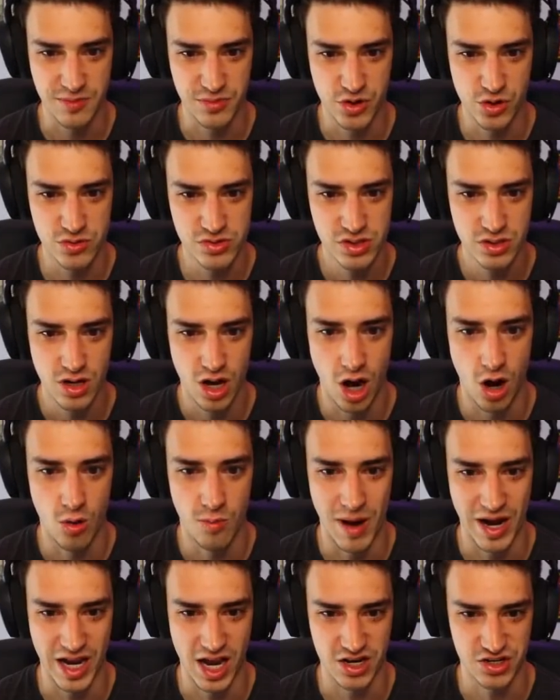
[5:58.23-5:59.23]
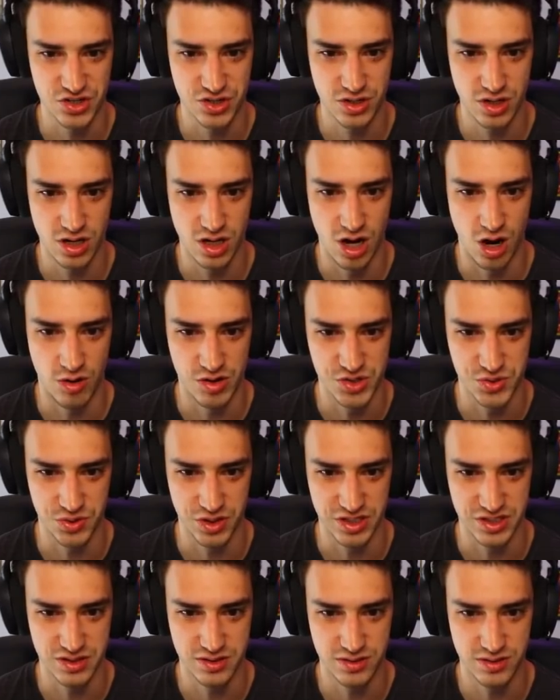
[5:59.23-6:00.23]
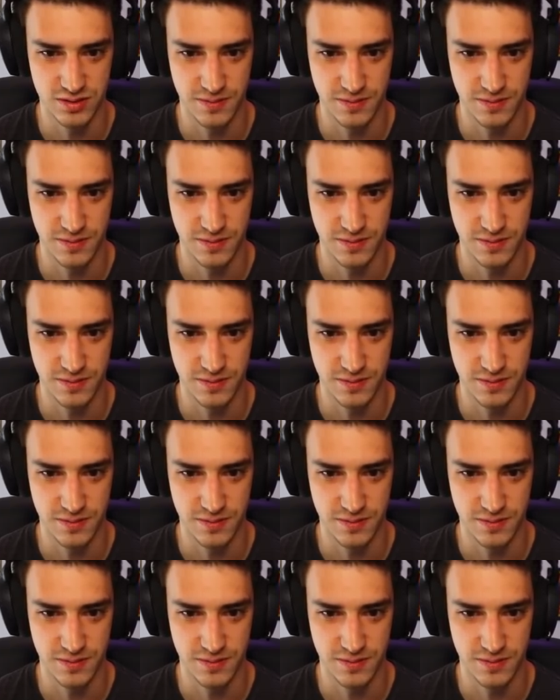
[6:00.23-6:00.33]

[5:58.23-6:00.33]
Tom Cruise? Oh my gosh, oh, it's really,